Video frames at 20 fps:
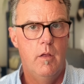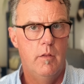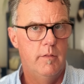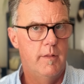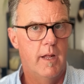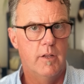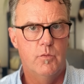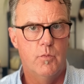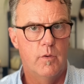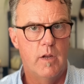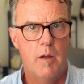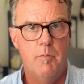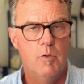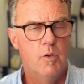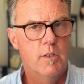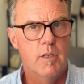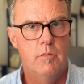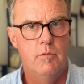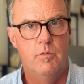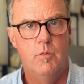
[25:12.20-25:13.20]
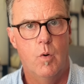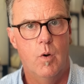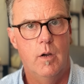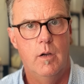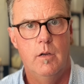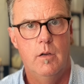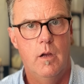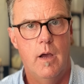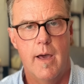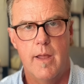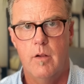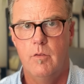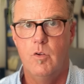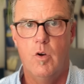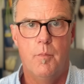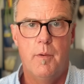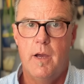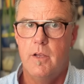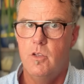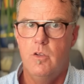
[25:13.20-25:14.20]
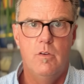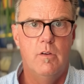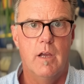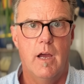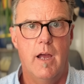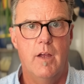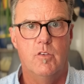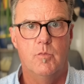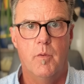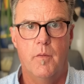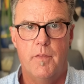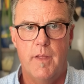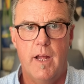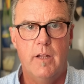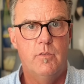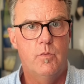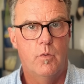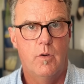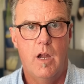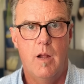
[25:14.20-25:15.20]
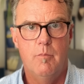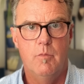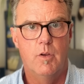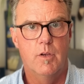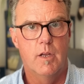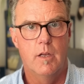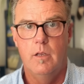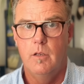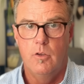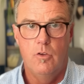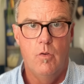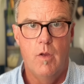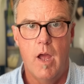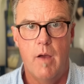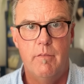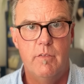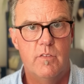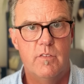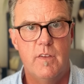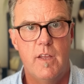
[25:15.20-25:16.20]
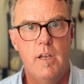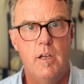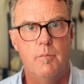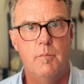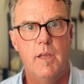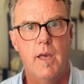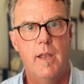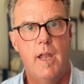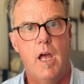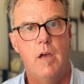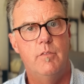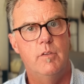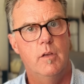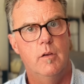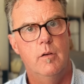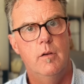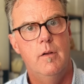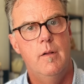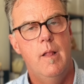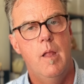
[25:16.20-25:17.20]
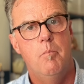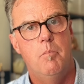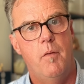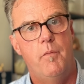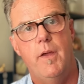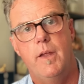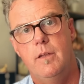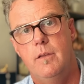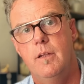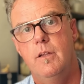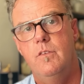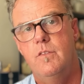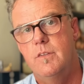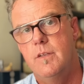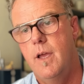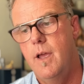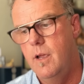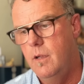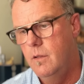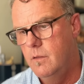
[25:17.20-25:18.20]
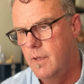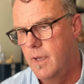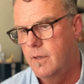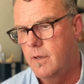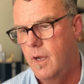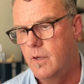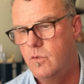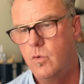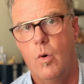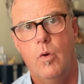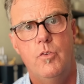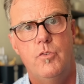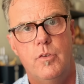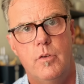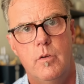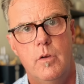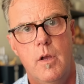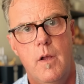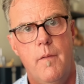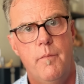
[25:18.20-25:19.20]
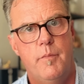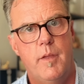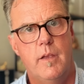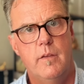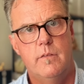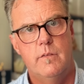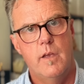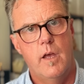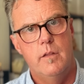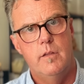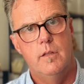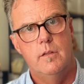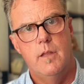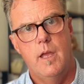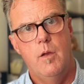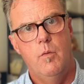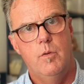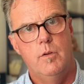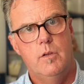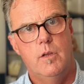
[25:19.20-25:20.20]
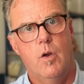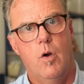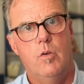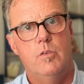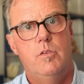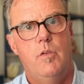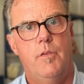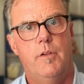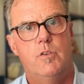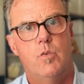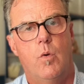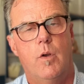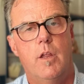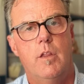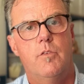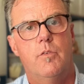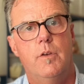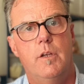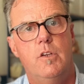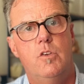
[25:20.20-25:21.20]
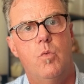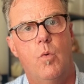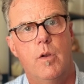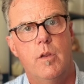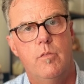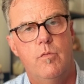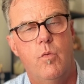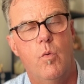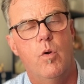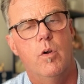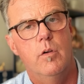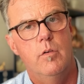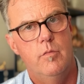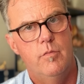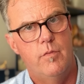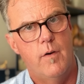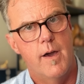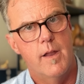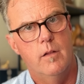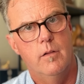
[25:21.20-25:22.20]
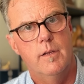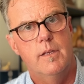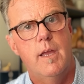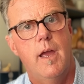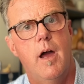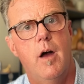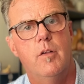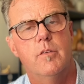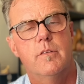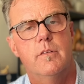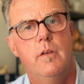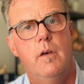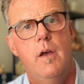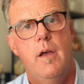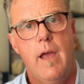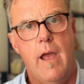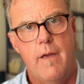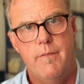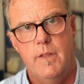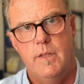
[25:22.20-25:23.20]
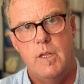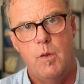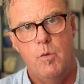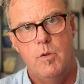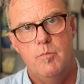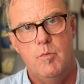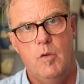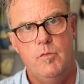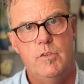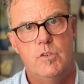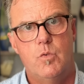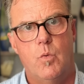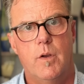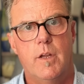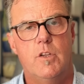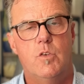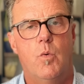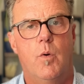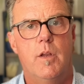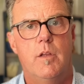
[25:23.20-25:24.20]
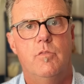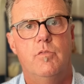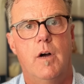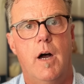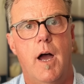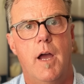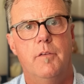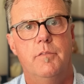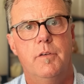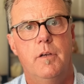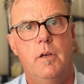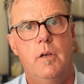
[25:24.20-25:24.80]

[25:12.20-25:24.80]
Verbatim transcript: That's what I'm looking for. I don't know about you guys, but that's where I'm looking. You haven't seen them yet, have you? But they did say, like I told you, they said that they would go to the 23, 24 final accounts, and then they would move to 2025.